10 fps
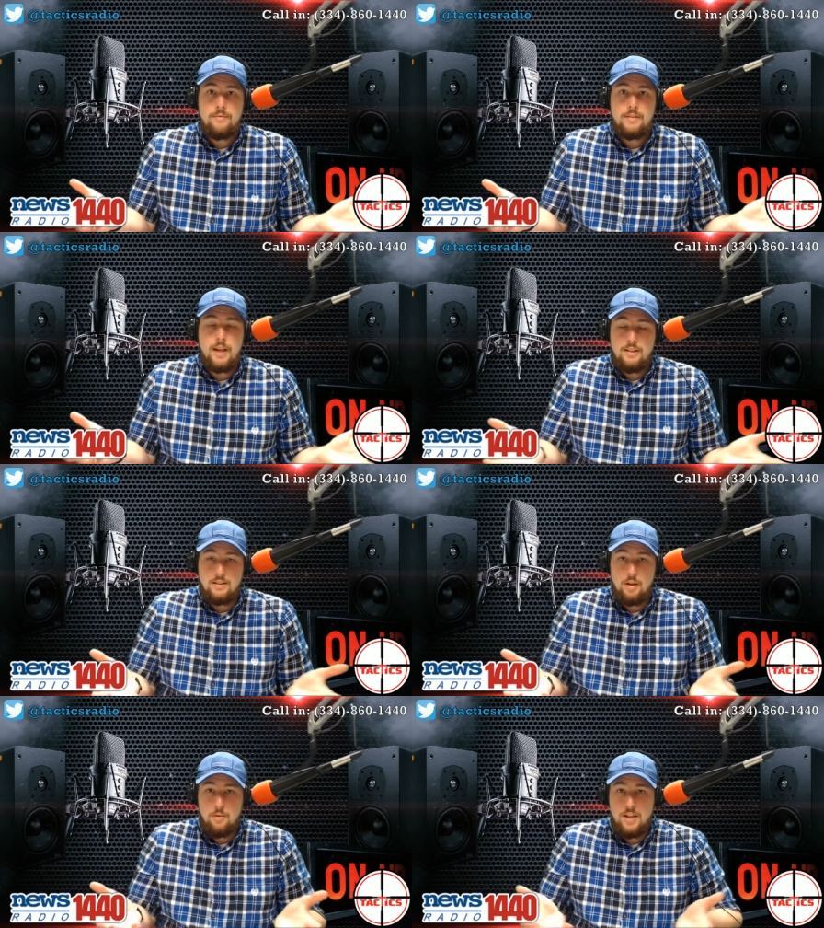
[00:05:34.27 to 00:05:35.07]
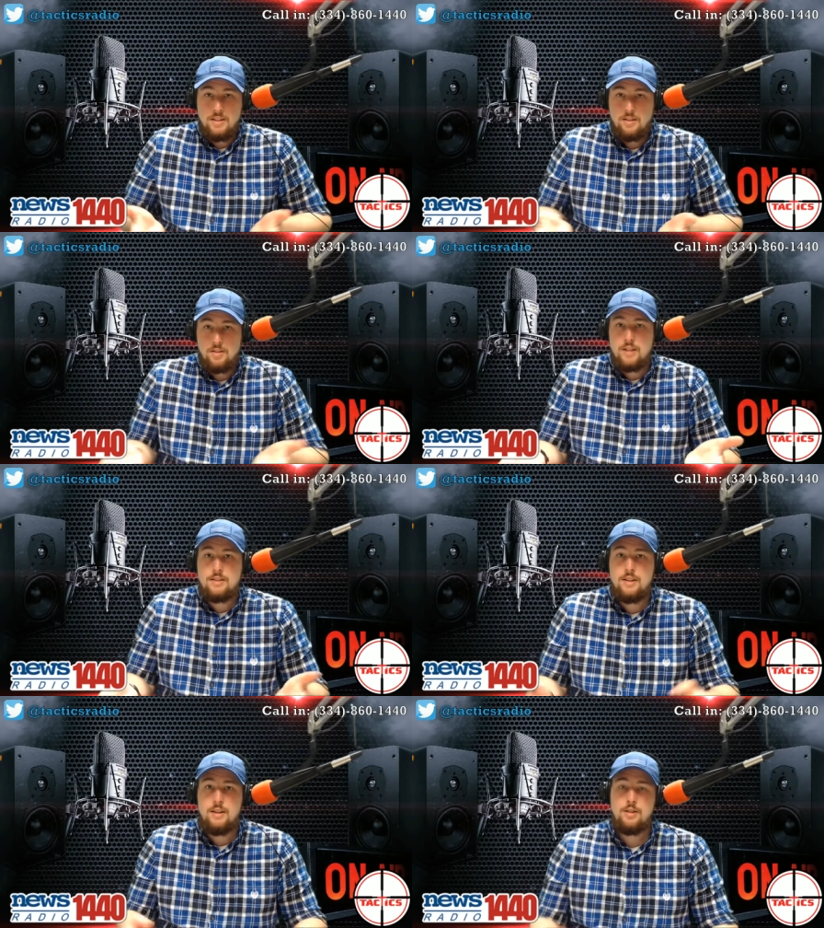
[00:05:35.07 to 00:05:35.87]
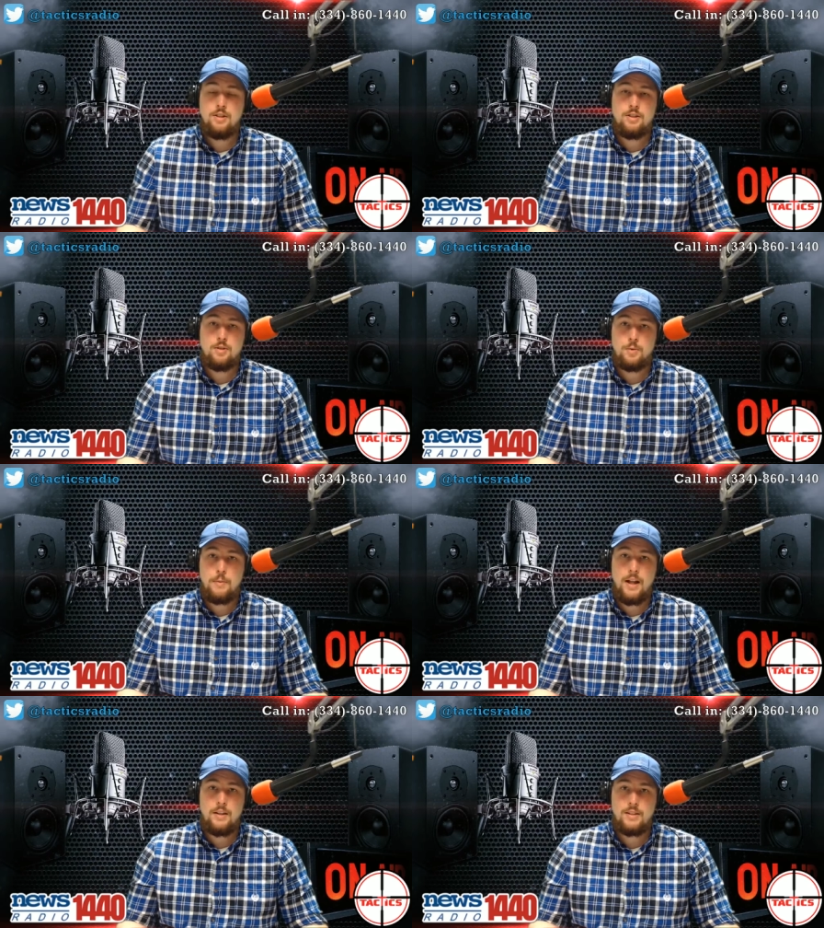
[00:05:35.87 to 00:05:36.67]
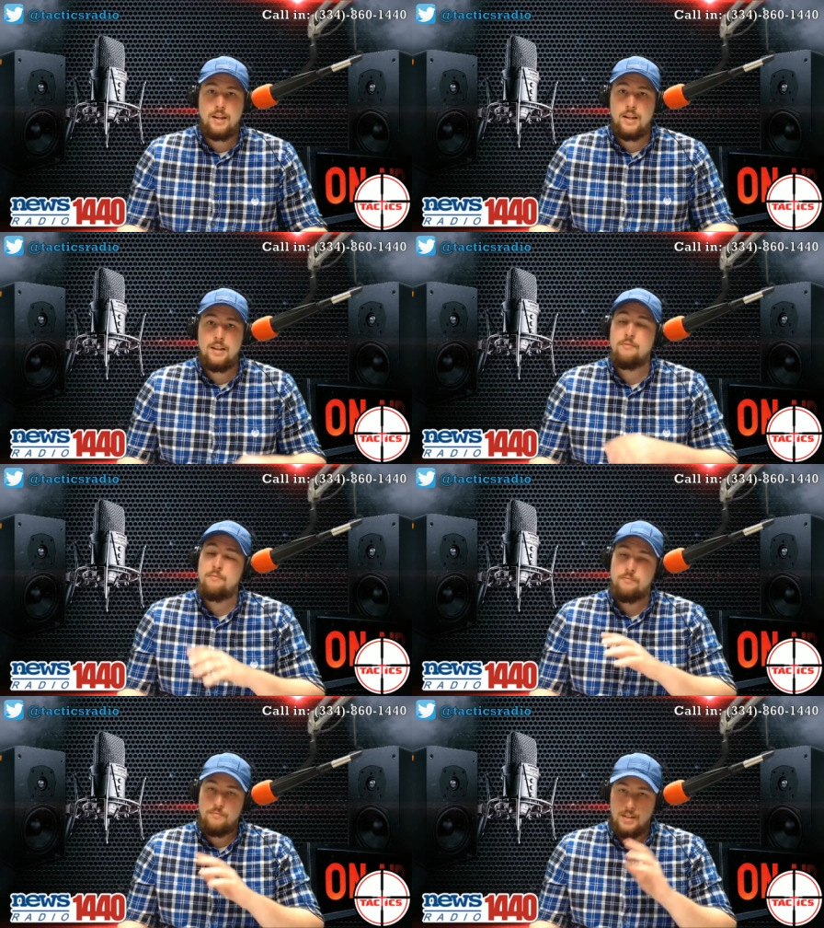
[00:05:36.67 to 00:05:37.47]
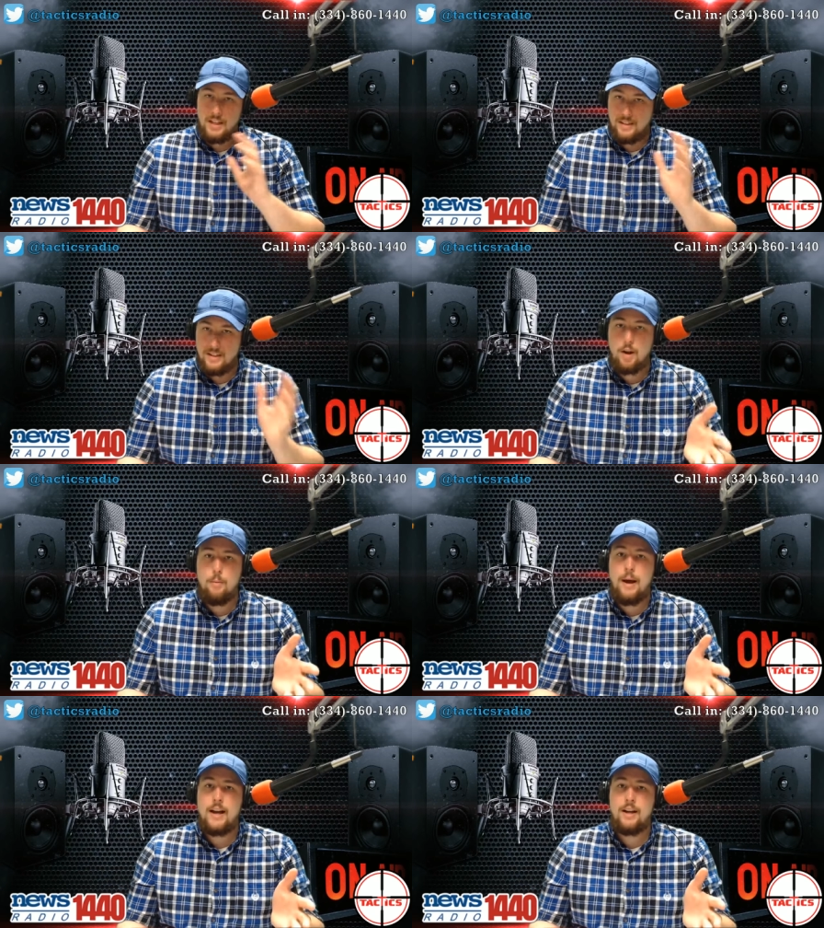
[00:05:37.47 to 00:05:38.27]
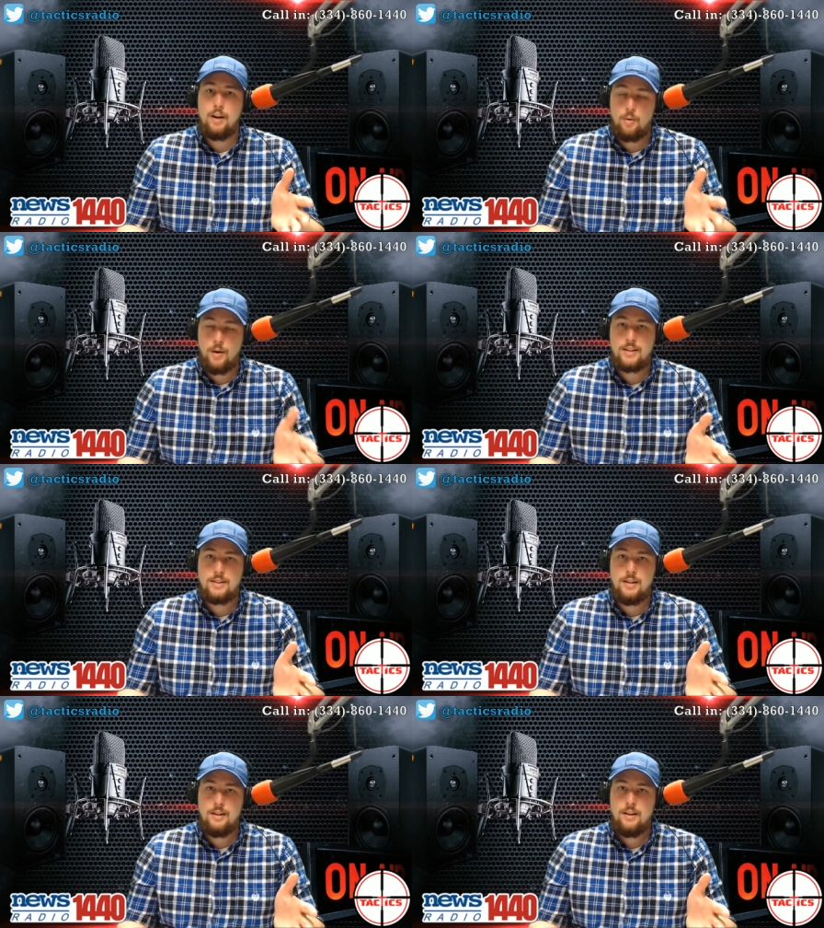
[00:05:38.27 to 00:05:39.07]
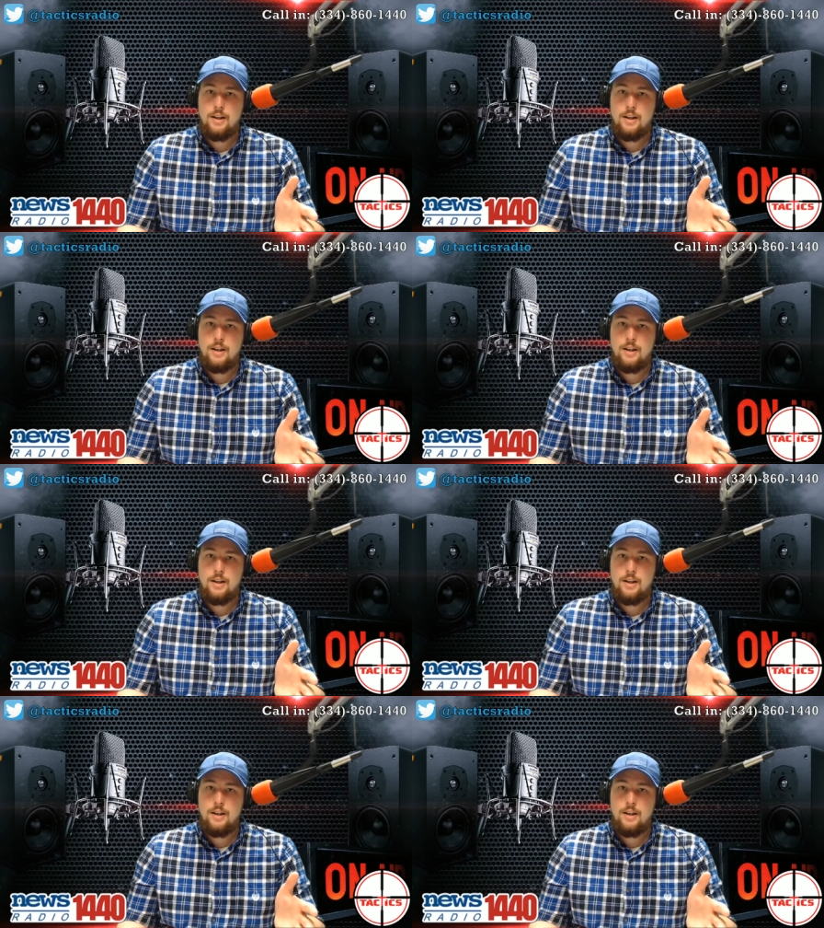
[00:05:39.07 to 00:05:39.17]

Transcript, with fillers: And so they suggested that Jesus was Palestinian they did go back and correct it.